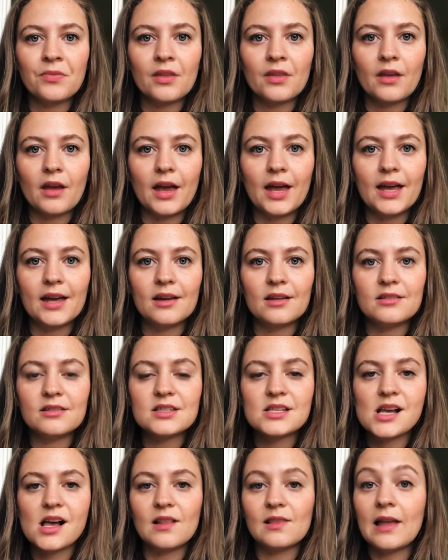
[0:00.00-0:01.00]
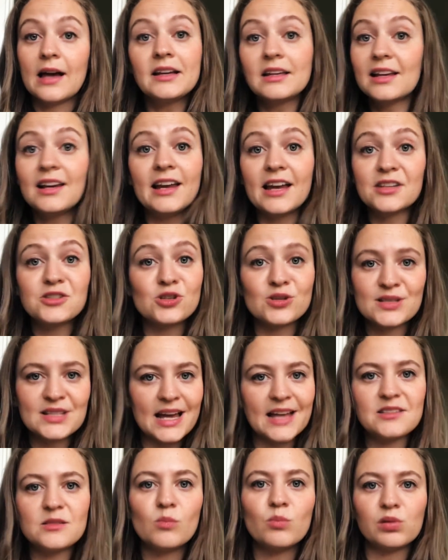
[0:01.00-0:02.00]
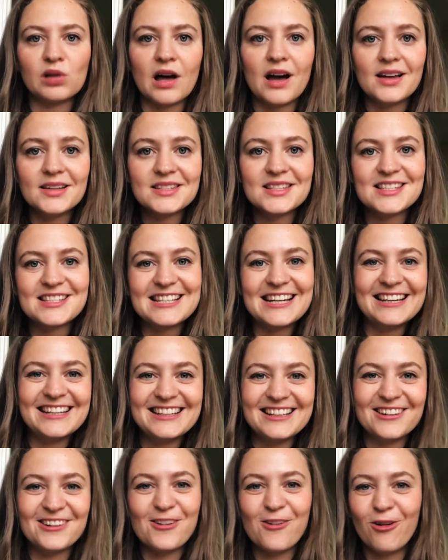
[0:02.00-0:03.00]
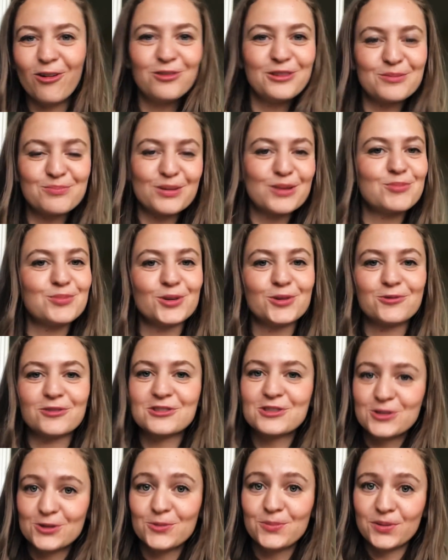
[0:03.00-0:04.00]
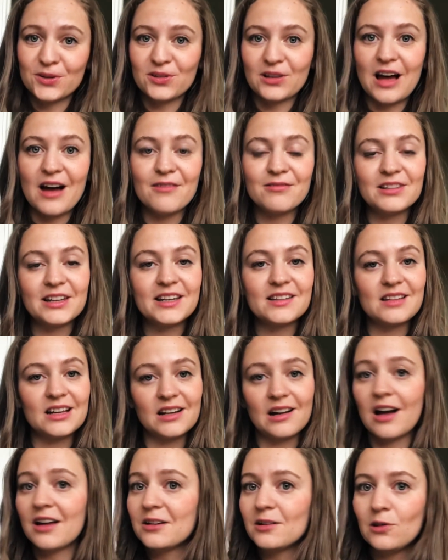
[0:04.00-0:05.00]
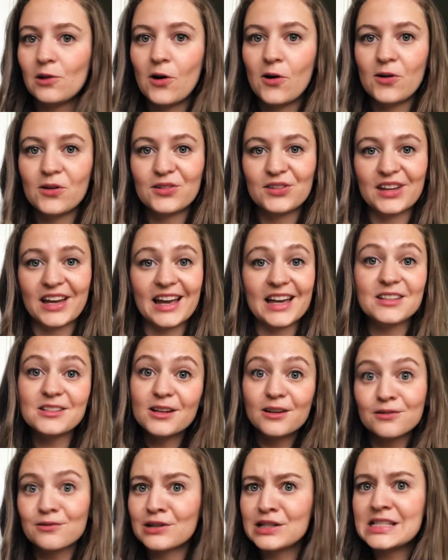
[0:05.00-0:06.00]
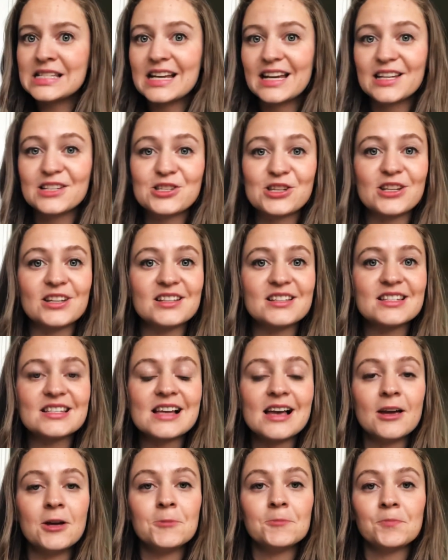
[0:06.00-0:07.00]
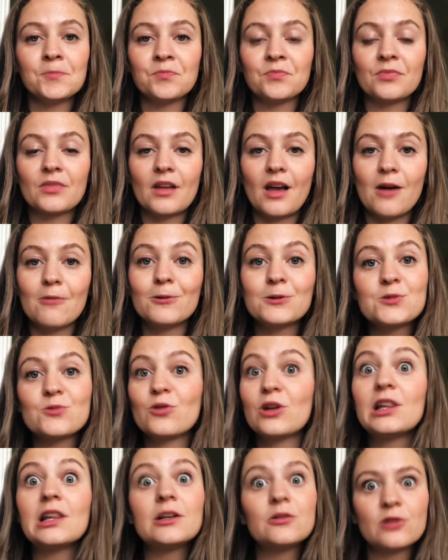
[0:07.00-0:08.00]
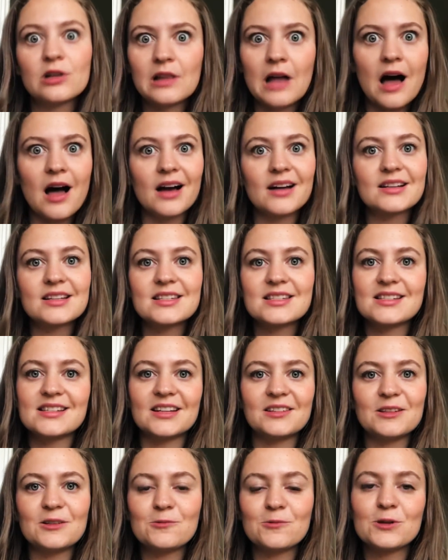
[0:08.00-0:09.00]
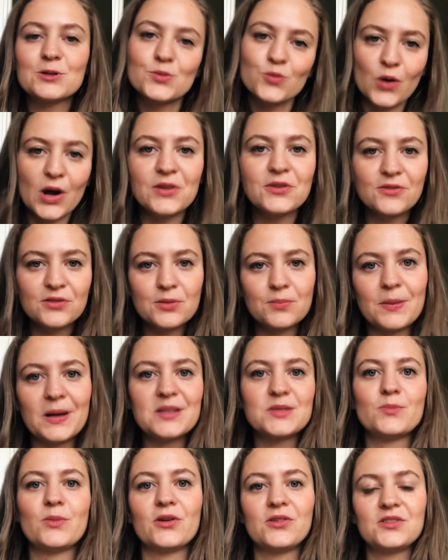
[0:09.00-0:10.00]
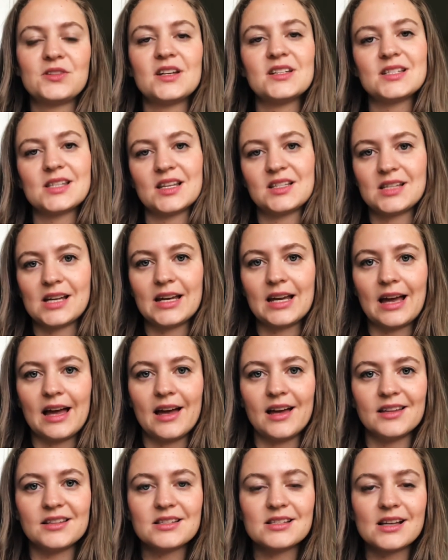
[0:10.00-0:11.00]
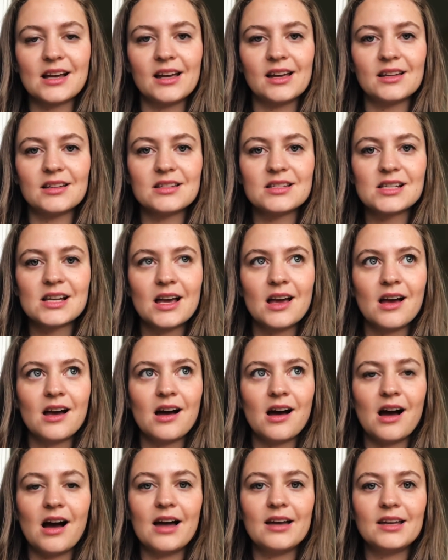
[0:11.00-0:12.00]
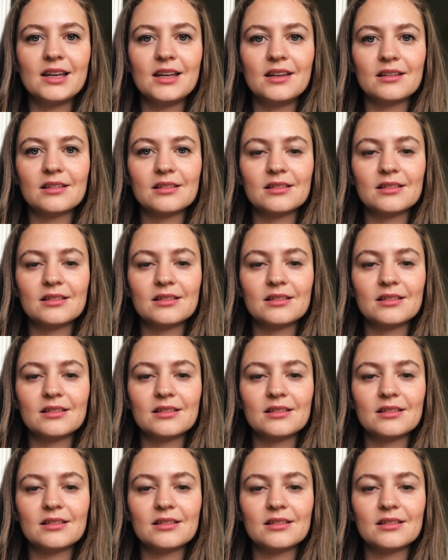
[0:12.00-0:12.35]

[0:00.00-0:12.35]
And luckily I just had a blast. All the people were super lovely, they got along, they had conversations. I was really relaxed and it was one of the best birthdays that I had. And I